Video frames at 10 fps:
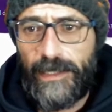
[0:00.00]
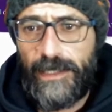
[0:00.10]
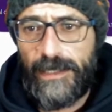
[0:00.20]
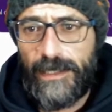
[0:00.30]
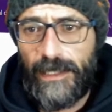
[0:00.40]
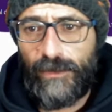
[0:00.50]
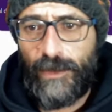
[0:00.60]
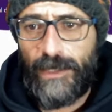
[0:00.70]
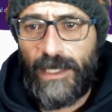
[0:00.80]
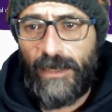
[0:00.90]
He's a
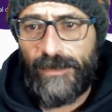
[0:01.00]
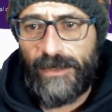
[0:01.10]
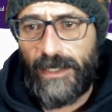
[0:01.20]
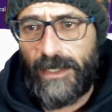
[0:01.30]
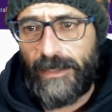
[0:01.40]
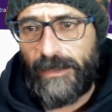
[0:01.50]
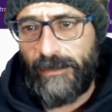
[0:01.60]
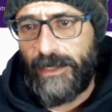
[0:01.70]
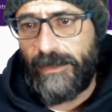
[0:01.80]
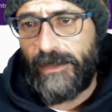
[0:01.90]
2.5 star current
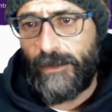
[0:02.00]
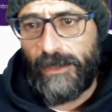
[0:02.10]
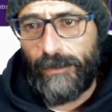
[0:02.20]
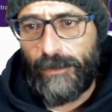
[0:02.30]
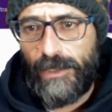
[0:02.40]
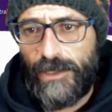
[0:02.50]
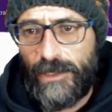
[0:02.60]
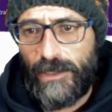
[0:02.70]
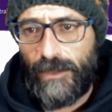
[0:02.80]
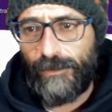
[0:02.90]
ability with a
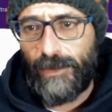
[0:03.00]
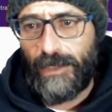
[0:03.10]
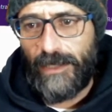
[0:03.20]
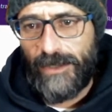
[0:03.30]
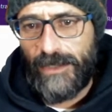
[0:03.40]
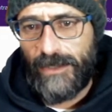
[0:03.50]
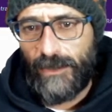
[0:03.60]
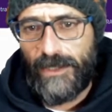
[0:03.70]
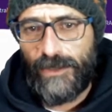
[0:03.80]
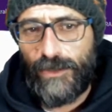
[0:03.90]
potential of 2.5 stars, so
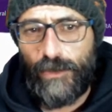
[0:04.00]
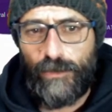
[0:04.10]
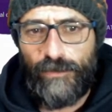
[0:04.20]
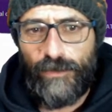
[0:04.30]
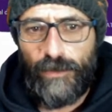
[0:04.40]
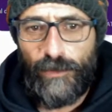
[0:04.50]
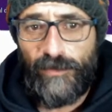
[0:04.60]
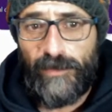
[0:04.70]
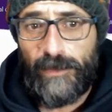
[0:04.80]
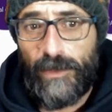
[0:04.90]
there's no room for
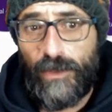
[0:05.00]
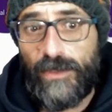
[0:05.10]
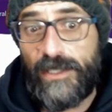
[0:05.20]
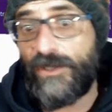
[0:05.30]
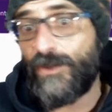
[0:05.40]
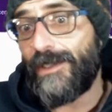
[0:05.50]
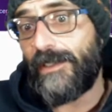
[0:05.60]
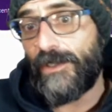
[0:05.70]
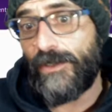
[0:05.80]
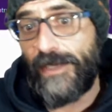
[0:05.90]
improvement because he's 20
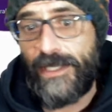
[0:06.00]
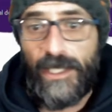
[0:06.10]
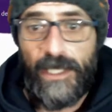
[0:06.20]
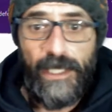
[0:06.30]
years of age.